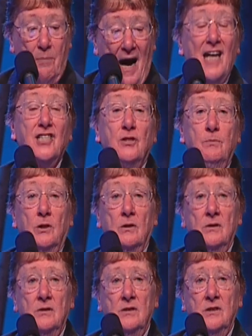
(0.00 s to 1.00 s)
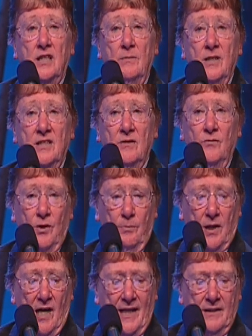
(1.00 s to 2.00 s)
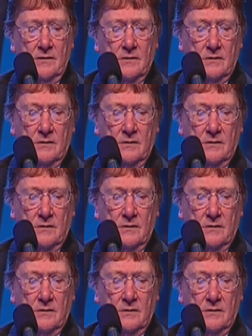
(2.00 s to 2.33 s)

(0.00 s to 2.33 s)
Possible, Timmy replied.